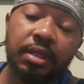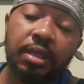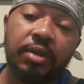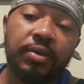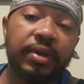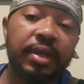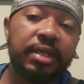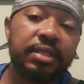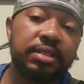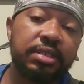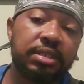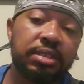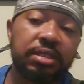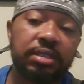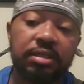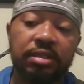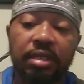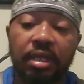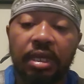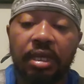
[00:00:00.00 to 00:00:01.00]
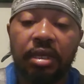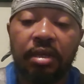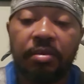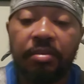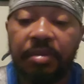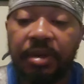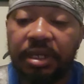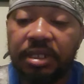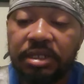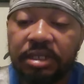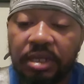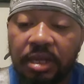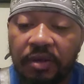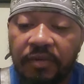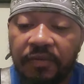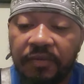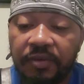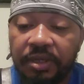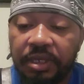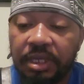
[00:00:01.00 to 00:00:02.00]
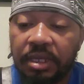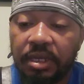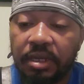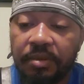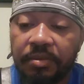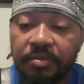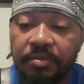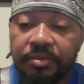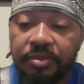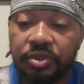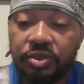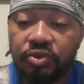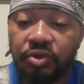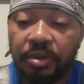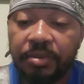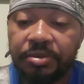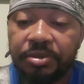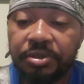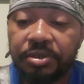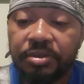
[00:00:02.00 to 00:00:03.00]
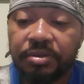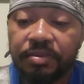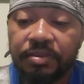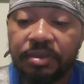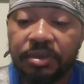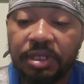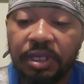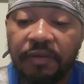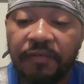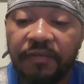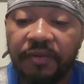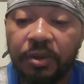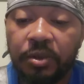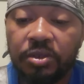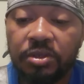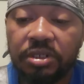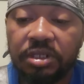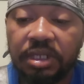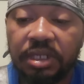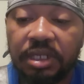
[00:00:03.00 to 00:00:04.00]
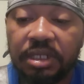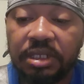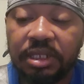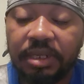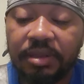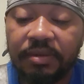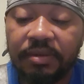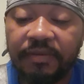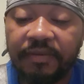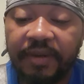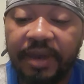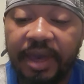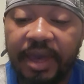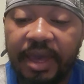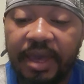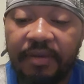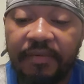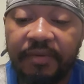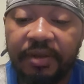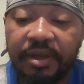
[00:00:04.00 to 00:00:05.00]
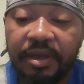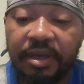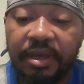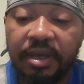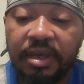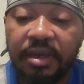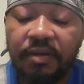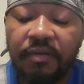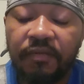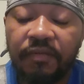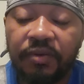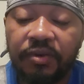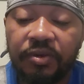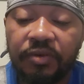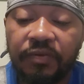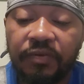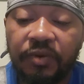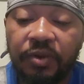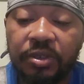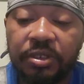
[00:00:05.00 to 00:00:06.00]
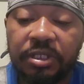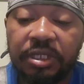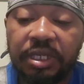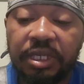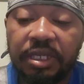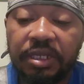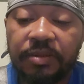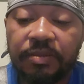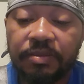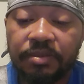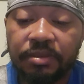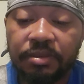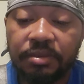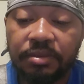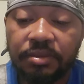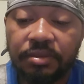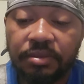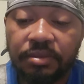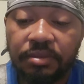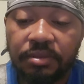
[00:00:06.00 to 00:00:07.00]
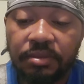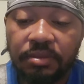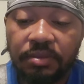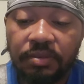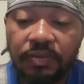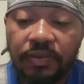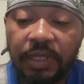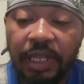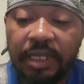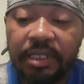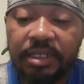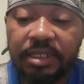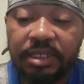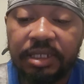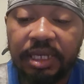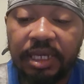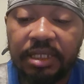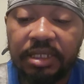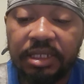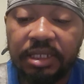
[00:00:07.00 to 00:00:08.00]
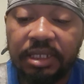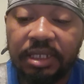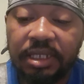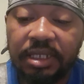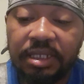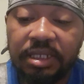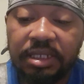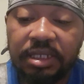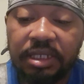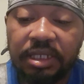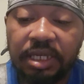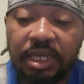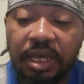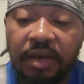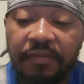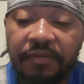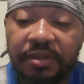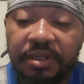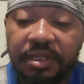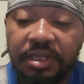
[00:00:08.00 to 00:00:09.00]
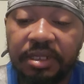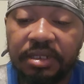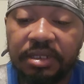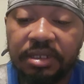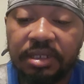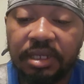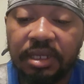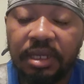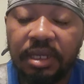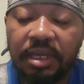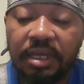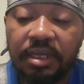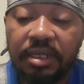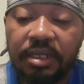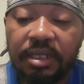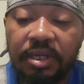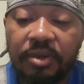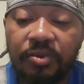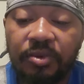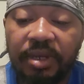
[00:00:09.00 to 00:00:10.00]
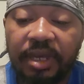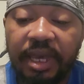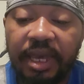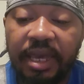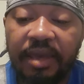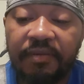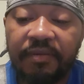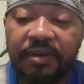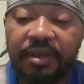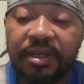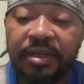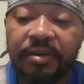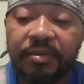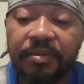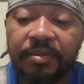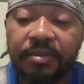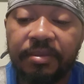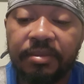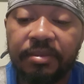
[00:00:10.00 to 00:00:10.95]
All right, and it's based off of uh, scripture in First John chapter 5, verse 14. And it says, and this is the confidence that we have in him,